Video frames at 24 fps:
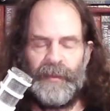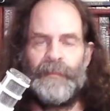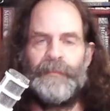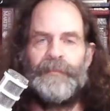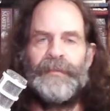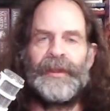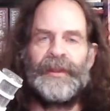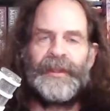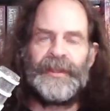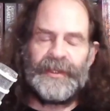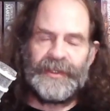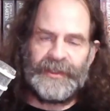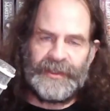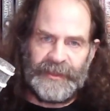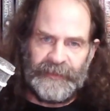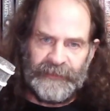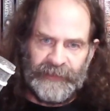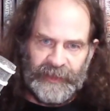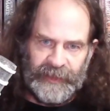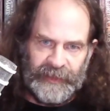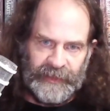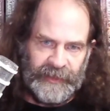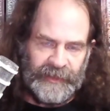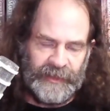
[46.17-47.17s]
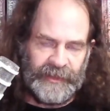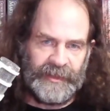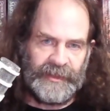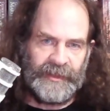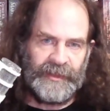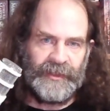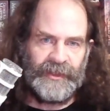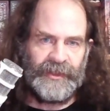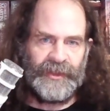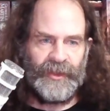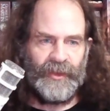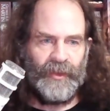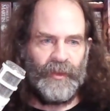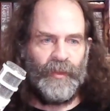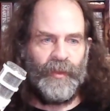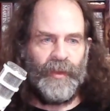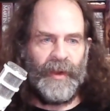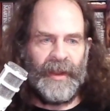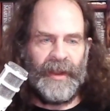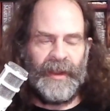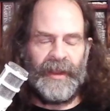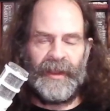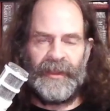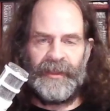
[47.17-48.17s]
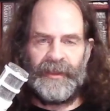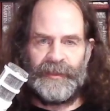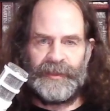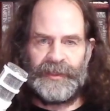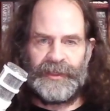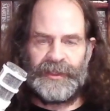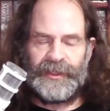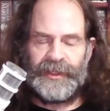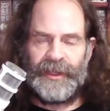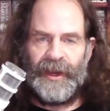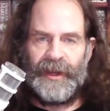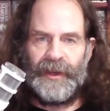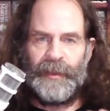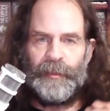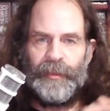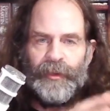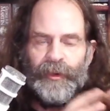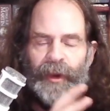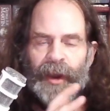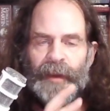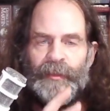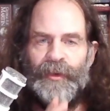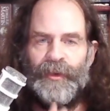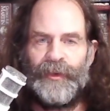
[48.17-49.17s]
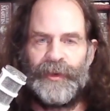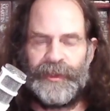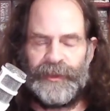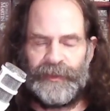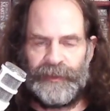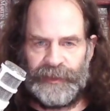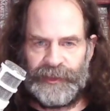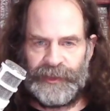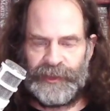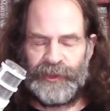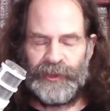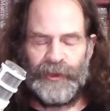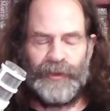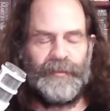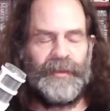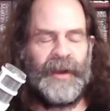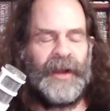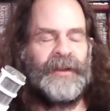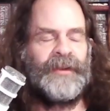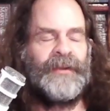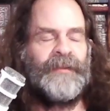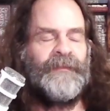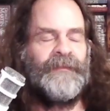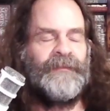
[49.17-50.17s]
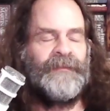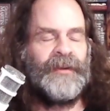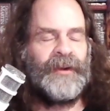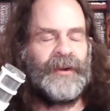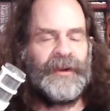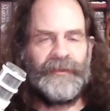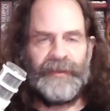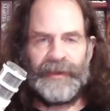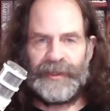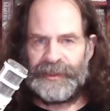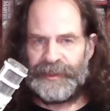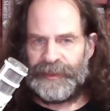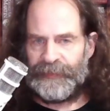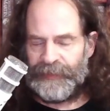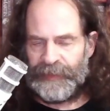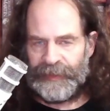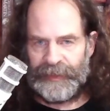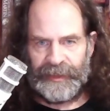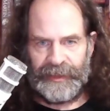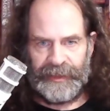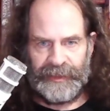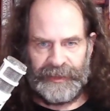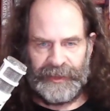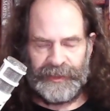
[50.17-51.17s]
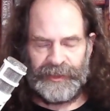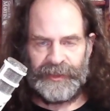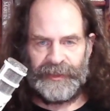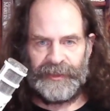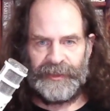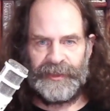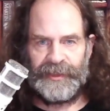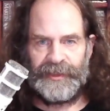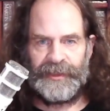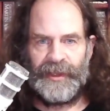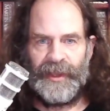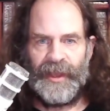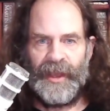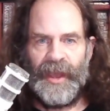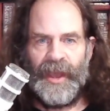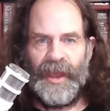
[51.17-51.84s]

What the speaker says: billions of years, to where there was this kind of primordial soup under very, very different conditions,